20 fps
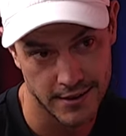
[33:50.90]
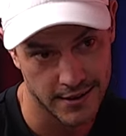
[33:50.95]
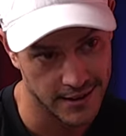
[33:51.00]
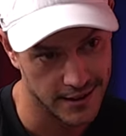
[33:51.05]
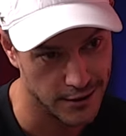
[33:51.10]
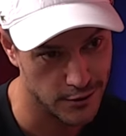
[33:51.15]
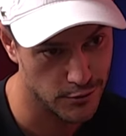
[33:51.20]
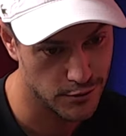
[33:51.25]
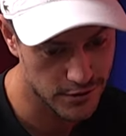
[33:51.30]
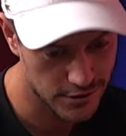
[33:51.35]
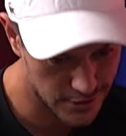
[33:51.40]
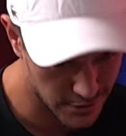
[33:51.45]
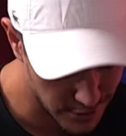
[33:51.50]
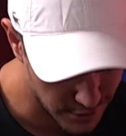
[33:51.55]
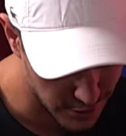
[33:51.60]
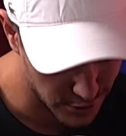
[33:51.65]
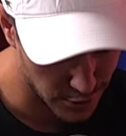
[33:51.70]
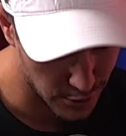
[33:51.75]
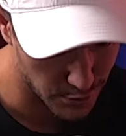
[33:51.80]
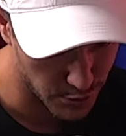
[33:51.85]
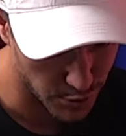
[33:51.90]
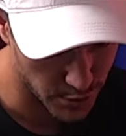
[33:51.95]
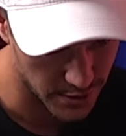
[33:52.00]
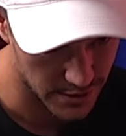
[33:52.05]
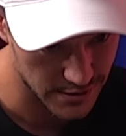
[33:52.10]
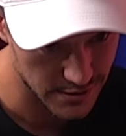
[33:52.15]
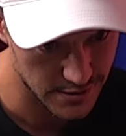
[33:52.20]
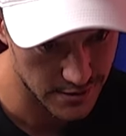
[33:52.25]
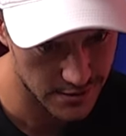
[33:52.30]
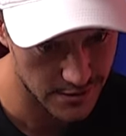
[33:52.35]
And I want you two
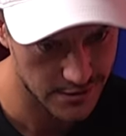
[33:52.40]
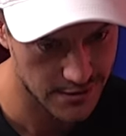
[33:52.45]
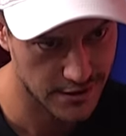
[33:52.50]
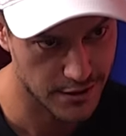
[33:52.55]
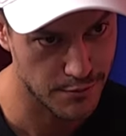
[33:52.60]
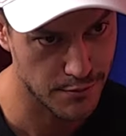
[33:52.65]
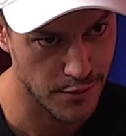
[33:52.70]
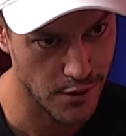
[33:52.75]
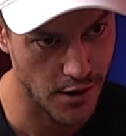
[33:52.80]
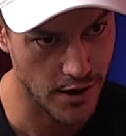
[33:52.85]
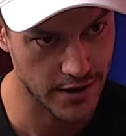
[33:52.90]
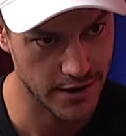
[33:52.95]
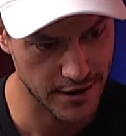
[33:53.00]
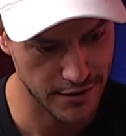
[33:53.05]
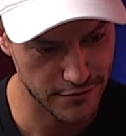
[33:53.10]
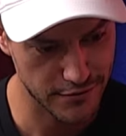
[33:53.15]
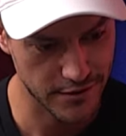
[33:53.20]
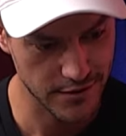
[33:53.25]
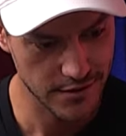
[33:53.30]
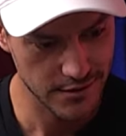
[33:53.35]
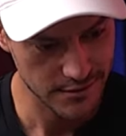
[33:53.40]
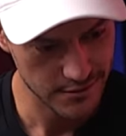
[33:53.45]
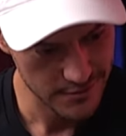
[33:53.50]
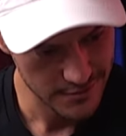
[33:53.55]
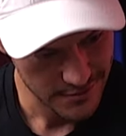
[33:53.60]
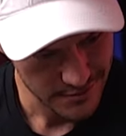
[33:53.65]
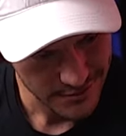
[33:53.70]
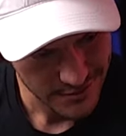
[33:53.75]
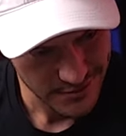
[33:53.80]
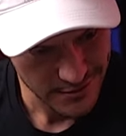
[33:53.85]
boys, combined effort,
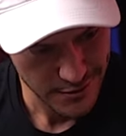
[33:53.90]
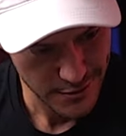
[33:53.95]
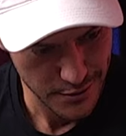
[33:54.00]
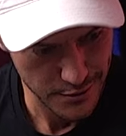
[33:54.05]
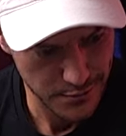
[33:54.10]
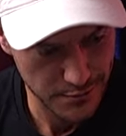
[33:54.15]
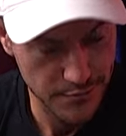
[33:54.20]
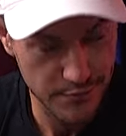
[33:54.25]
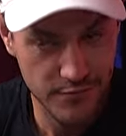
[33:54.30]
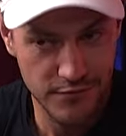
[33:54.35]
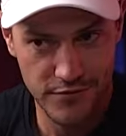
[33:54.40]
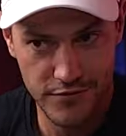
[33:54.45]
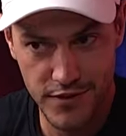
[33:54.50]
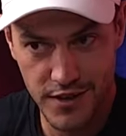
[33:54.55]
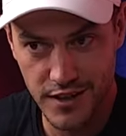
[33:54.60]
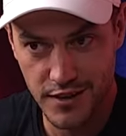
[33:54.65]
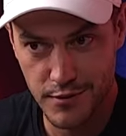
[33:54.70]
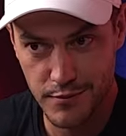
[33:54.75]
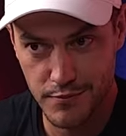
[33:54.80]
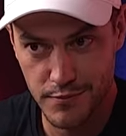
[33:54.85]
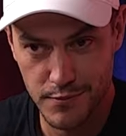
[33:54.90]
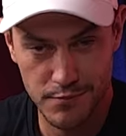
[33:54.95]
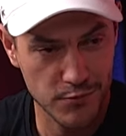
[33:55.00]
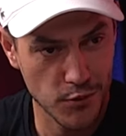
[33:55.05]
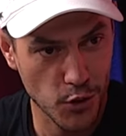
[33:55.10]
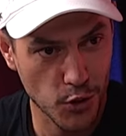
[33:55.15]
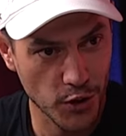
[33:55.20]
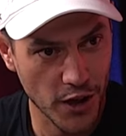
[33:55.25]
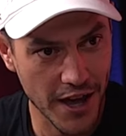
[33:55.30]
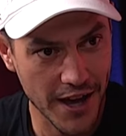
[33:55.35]
to figure them
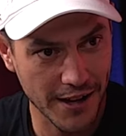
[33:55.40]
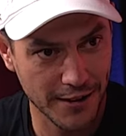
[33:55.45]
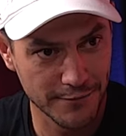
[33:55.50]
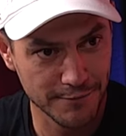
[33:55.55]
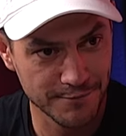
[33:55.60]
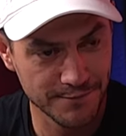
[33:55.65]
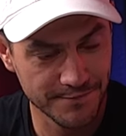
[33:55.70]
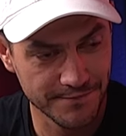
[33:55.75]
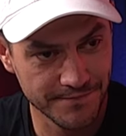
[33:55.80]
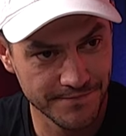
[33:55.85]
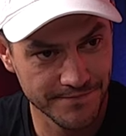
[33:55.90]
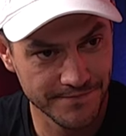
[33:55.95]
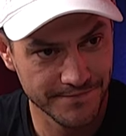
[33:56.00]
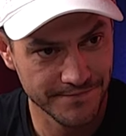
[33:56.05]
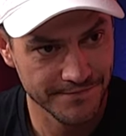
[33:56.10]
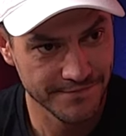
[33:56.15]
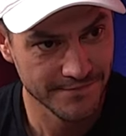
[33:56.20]
all out. Cheney.